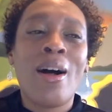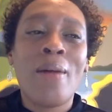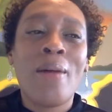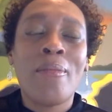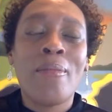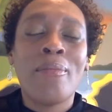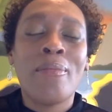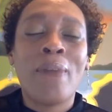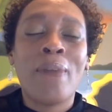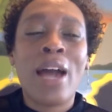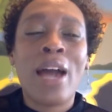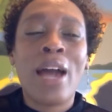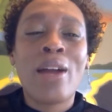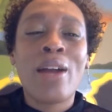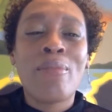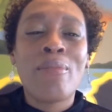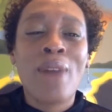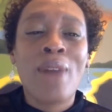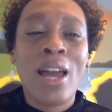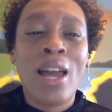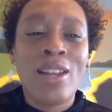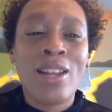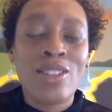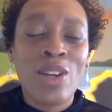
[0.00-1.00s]
buy your
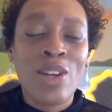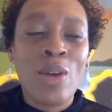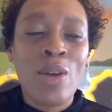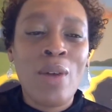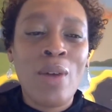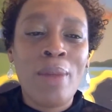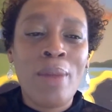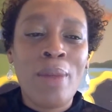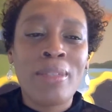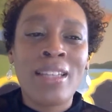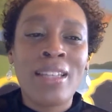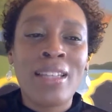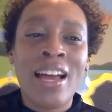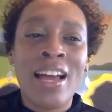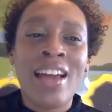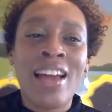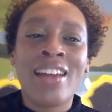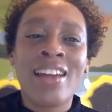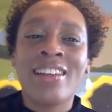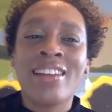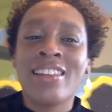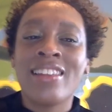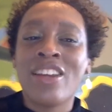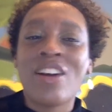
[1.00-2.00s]
products on your
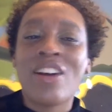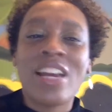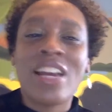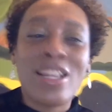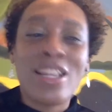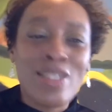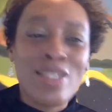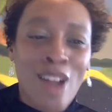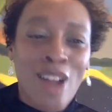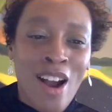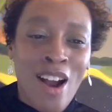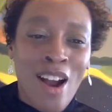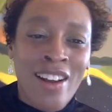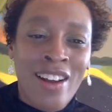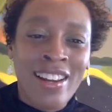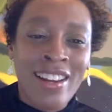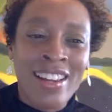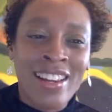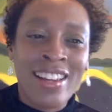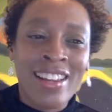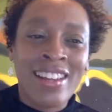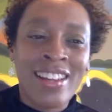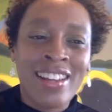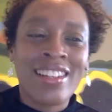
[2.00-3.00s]
website, they're in
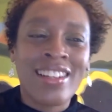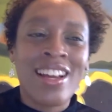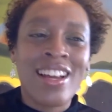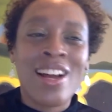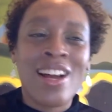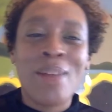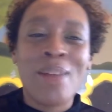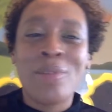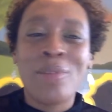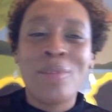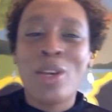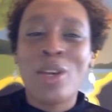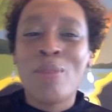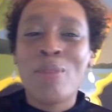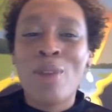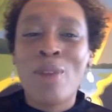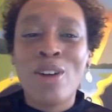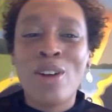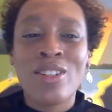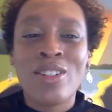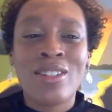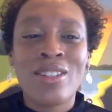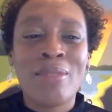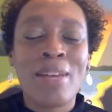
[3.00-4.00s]
Target. You can
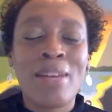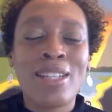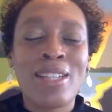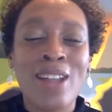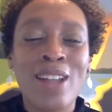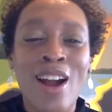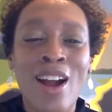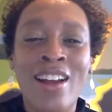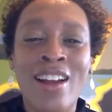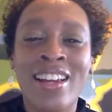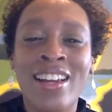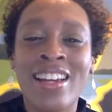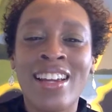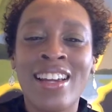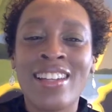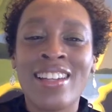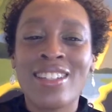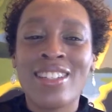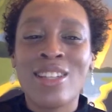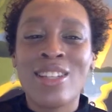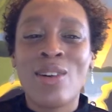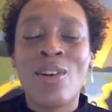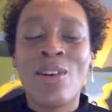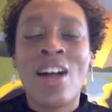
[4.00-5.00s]
purchase them at Target.
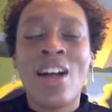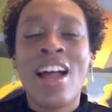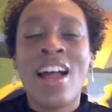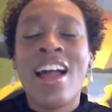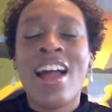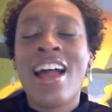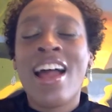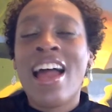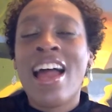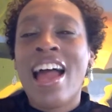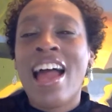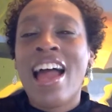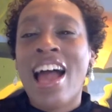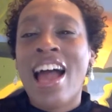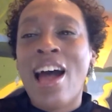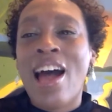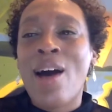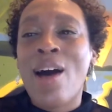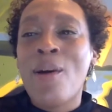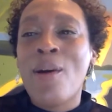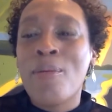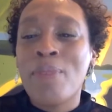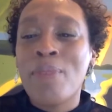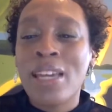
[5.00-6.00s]
So
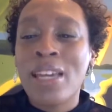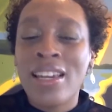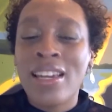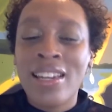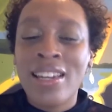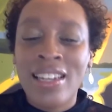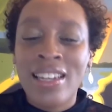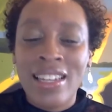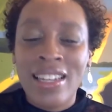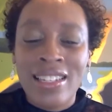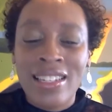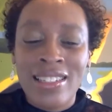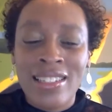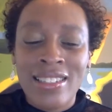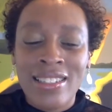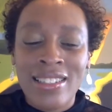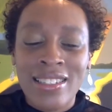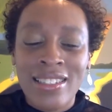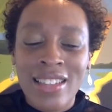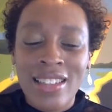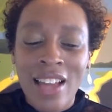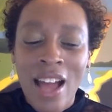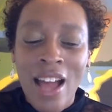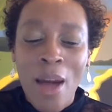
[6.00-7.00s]
how
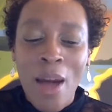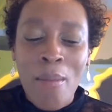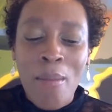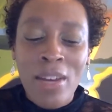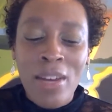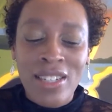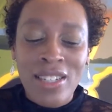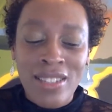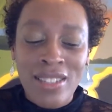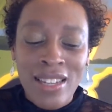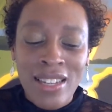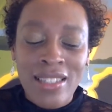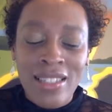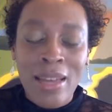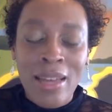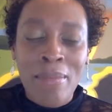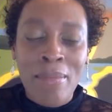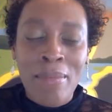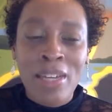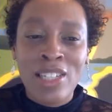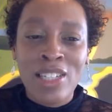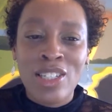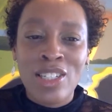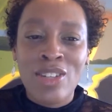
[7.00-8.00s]
much does that
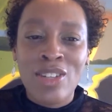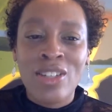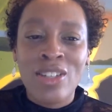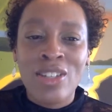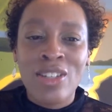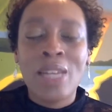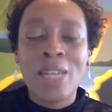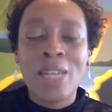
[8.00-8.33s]
mean to you to keep